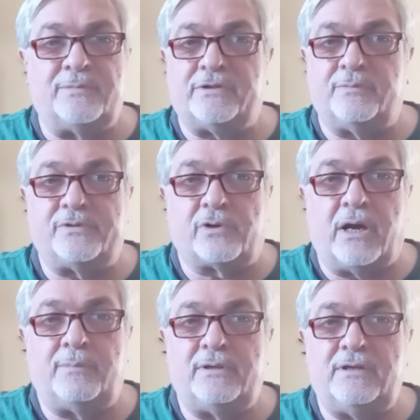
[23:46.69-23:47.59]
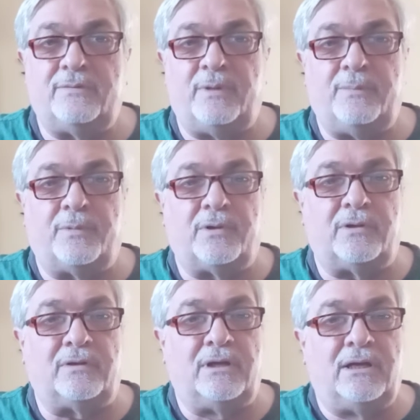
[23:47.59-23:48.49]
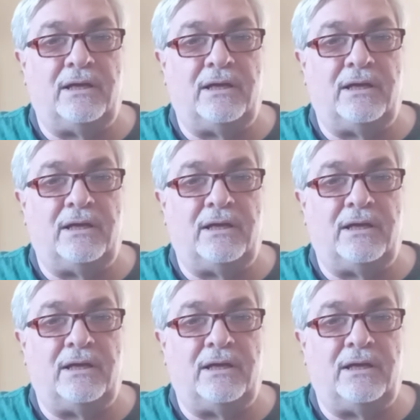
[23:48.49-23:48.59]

subscribe to these people,